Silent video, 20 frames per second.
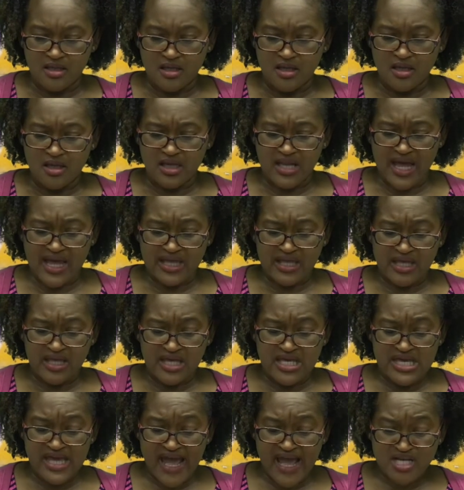Like
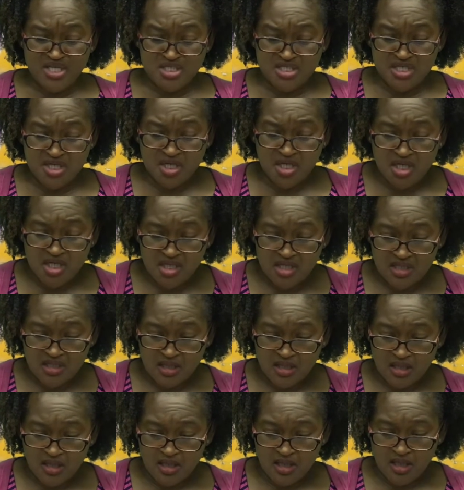he actually could.
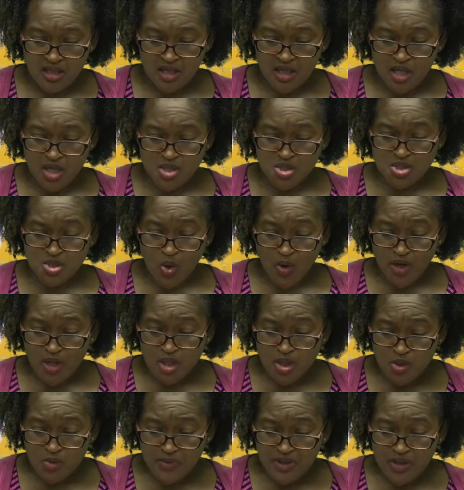Short
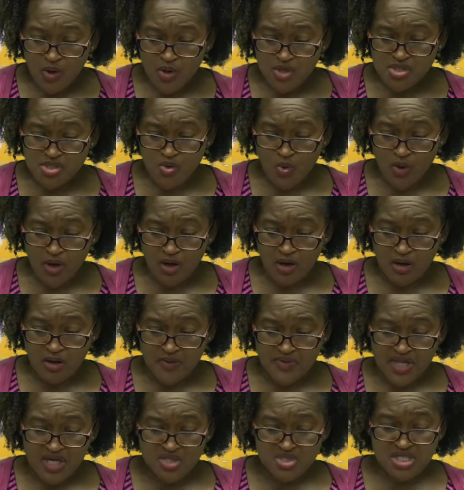human or squirrel,
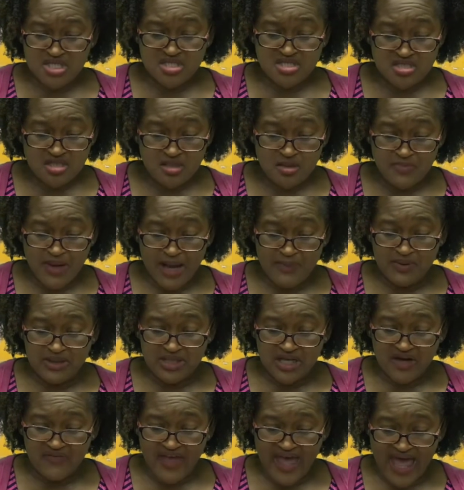she's still my
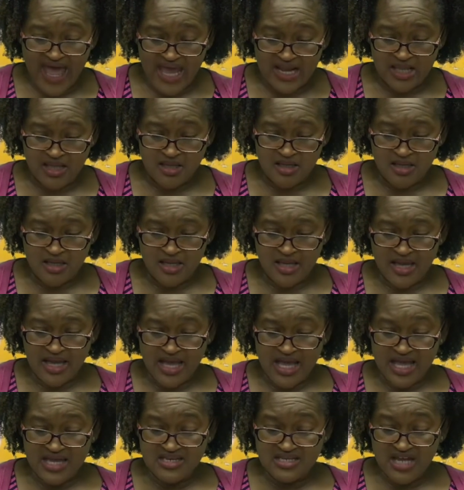beloved Hattie,
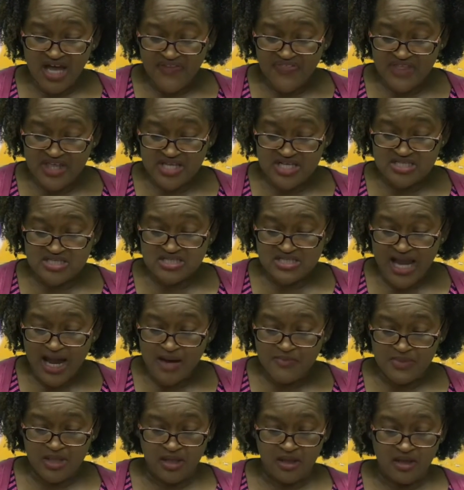and nothing can stop
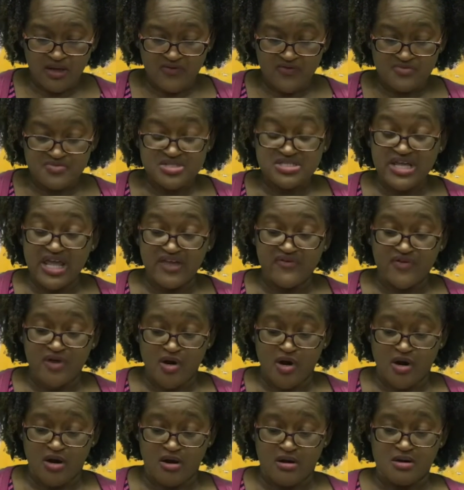me from saving
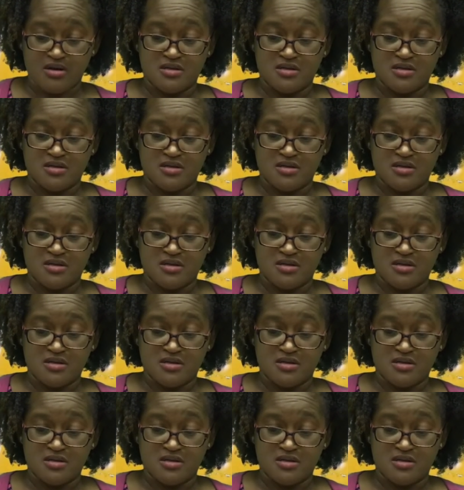her.